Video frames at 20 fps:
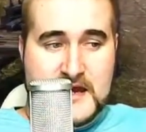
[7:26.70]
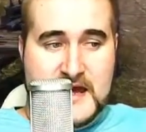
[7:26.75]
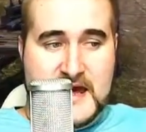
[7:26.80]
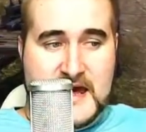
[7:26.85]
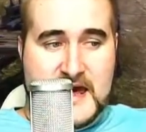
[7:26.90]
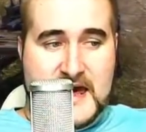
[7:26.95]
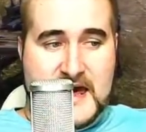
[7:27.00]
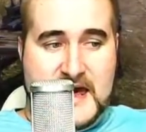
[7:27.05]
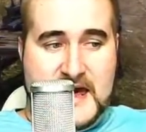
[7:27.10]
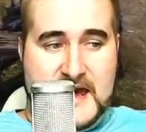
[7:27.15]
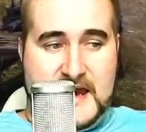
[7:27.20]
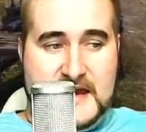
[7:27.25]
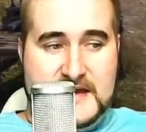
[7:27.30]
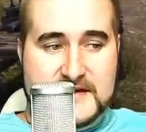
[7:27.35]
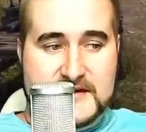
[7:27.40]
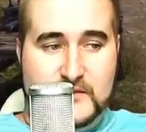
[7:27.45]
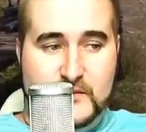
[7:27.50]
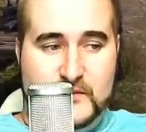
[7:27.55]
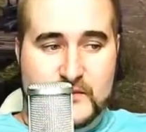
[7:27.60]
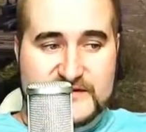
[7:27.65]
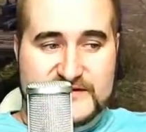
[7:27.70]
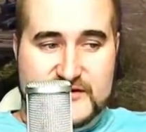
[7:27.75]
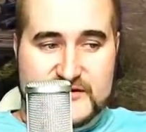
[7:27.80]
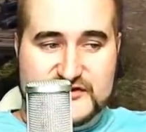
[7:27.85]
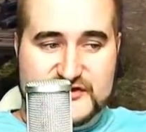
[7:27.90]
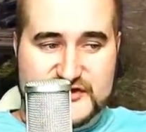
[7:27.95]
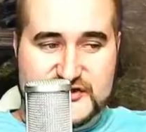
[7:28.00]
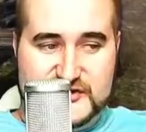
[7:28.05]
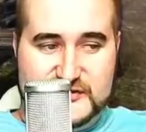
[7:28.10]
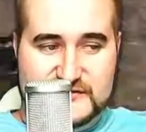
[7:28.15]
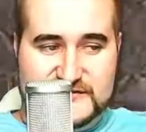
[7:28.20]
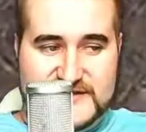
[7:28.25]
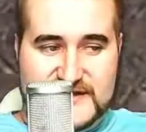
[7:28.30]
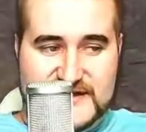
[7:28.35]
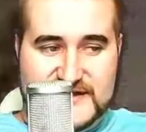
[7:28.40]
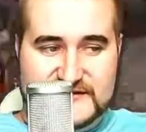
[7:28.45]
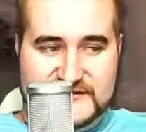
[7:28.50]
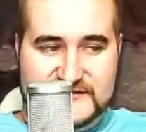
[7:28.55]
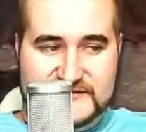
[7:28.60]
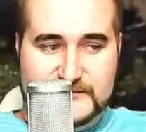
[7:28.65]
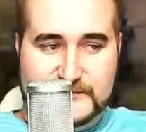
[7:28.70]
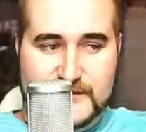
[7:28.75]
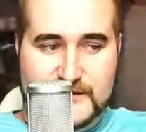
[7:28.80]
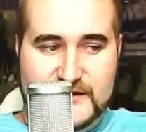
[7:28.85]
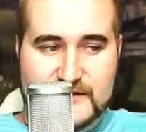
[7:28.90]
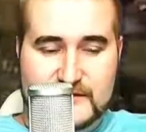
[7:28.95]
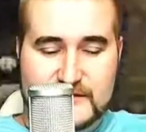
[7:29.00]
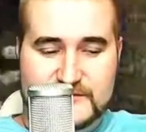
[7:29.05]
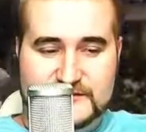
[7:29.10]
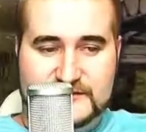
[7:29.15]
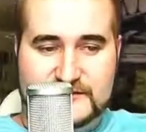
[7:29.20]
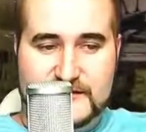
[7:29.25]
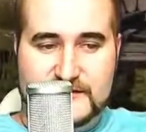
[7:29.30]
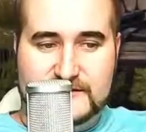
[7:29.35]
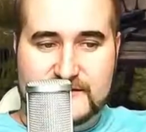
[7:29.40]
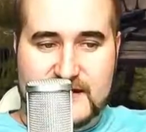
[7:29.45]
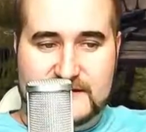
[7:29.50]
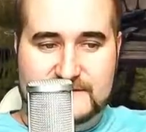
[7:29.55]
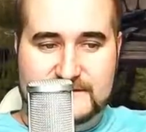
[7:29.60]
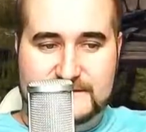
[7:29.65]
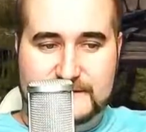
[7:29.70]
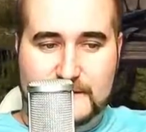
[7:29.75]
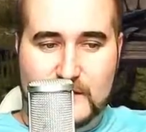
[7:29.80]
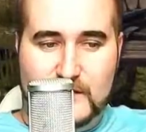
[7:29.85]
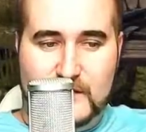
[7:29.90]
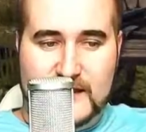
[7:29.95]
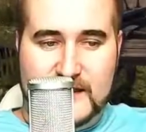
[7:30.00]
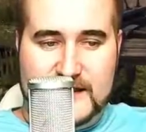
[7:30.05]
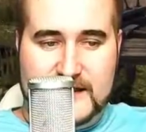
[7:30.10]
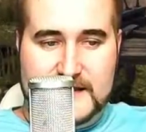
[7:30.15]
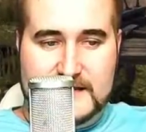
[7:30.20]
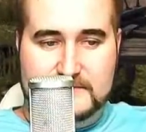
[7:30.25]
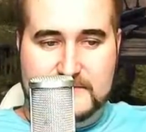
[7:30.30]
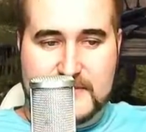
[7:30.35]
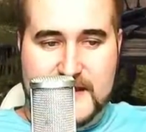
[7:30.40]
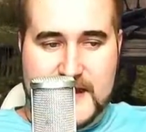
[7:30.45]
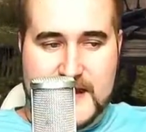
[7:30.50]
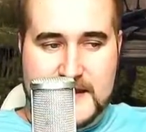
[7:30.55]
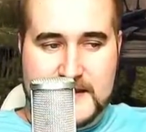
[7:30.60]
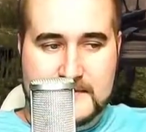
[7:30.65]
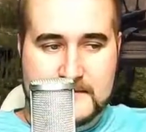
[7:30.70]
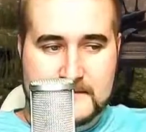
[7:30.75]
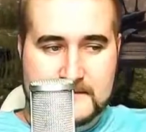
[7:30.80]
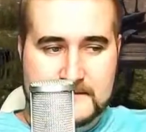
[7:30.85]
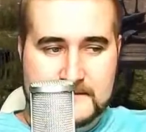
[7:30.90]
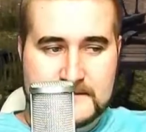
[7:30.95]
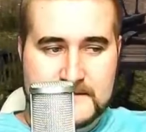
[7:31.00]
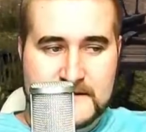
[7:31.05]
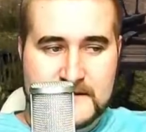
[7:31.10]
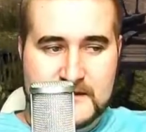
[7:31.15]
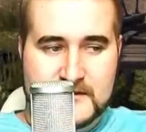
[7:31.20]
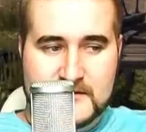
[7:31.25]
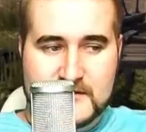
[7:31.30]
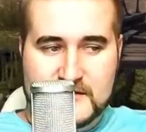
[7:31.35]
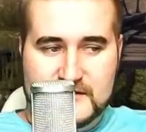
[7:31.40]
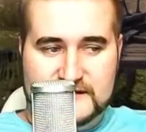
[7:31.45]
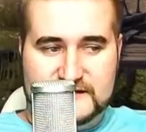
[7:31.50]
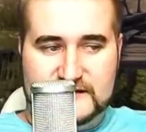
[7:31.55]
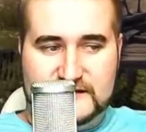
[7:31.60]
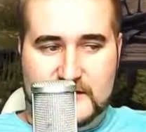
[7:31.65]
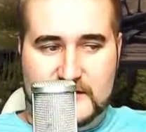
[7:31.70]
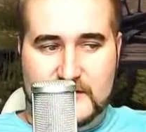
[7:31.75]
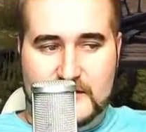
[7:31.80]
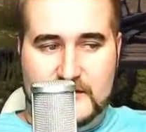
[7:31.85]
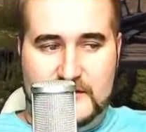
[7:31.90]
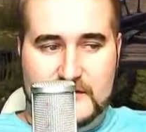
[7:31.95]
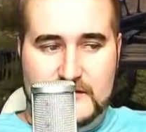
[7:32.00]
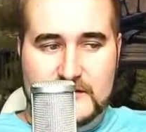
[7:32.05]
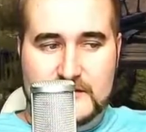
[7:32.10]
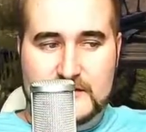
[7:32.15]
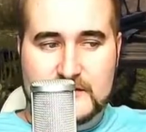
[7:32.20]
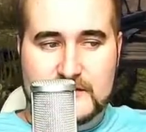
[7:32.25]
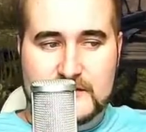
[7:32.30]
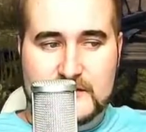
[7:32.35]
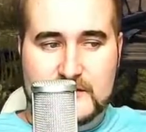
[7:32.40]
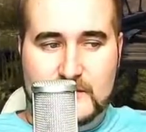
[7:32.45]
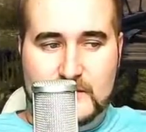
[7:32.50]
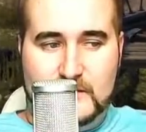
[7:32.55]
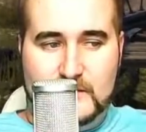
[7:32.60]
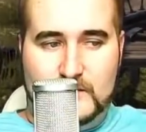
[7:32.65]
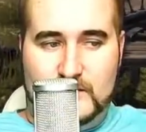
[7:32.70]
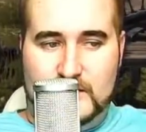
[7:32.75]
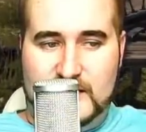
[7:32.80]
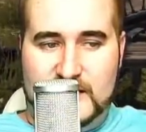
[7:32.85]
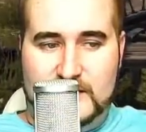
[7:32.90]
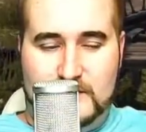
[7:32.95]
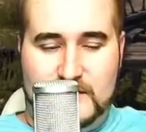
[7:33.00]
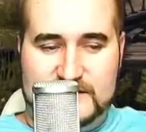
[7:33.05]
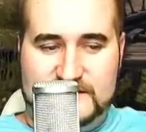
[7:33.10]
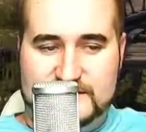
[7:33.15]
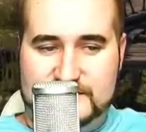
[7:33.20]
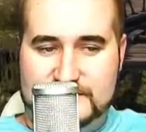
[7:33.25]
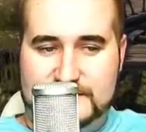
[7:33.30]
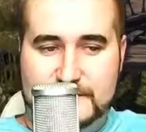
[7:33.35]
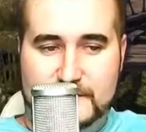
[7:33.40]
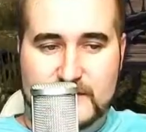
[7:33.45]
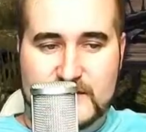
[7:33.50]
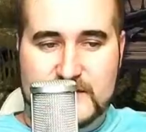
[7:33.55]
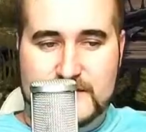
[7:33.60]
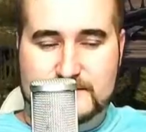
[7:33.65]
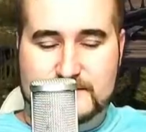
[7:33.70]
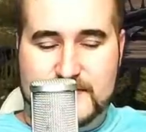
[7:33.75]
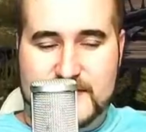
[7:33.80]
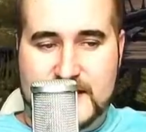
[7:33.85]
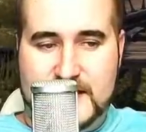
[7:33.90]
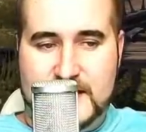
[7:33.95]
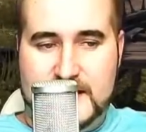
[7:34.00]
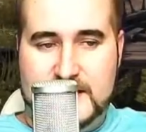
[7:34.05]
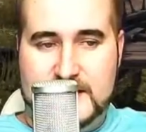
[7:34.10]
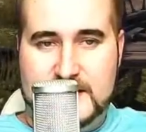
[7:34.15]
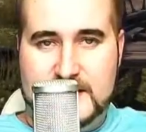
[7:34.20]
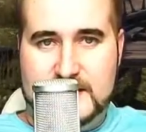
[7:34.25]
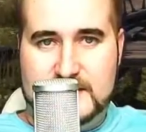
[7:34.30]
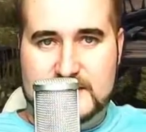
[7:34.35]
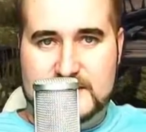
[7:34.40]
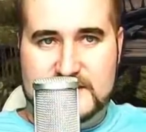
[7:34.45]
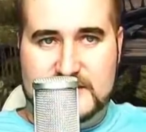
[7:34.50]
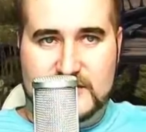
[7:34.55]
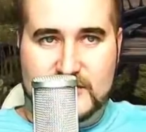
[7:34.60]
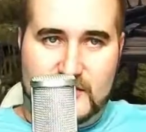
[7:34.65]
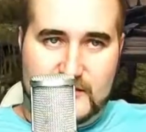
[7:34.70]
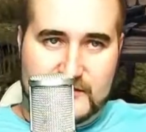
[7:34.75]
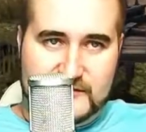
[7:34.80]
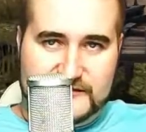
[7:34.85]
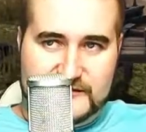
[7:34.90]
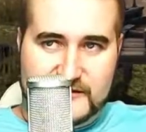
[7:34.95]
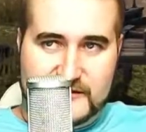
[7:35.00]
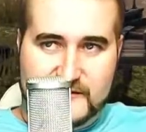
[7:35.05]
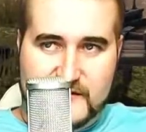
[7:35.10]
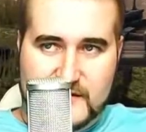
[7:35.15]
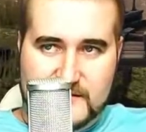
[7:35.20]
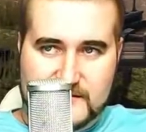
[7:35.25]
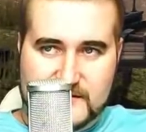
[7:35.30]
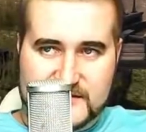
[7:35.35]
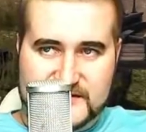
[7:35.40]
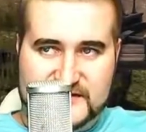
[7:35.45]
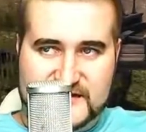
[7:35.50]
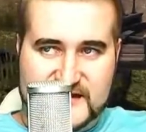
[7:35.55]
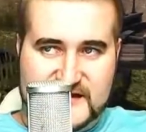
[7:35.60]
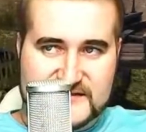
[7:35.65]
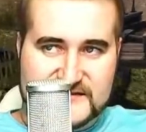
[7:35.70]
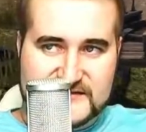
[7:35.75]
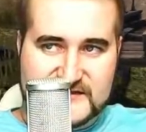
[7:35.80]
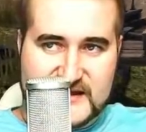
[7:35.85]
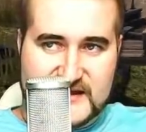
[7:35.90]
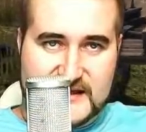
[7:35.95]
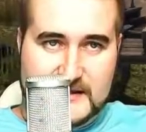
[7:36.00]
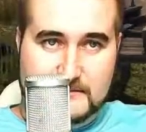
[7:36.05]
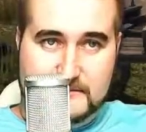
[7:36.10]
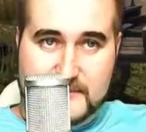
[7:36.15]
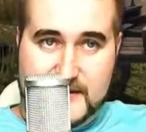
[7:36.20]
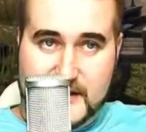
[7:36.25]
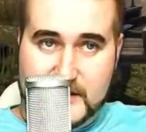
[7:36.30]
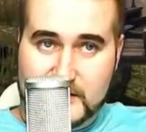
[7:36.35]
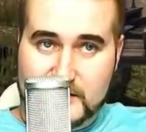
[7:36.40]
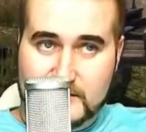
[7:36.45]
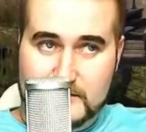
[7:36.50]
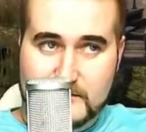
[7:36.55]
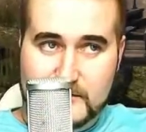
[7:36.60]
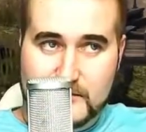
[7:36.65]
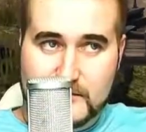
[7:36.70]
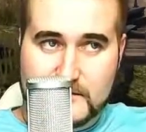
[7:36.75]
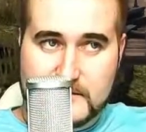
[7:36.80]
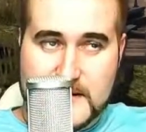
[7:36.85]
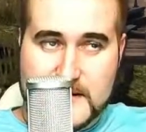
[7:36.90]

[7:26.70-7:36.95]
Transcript: And with those shield tests, we also ran 4 in pen. So it wasn't full in pen. You also remember sets like impregnable.